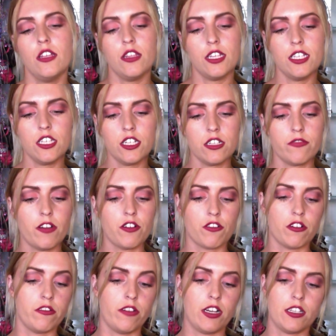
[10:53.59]
These are just Velcro
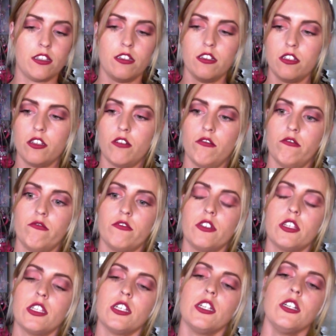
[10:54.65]
fasteners,
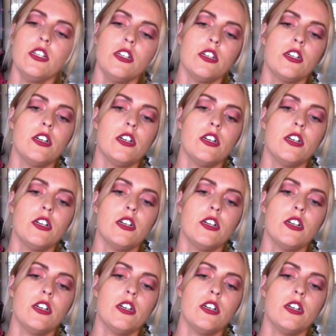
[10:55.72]
obviously.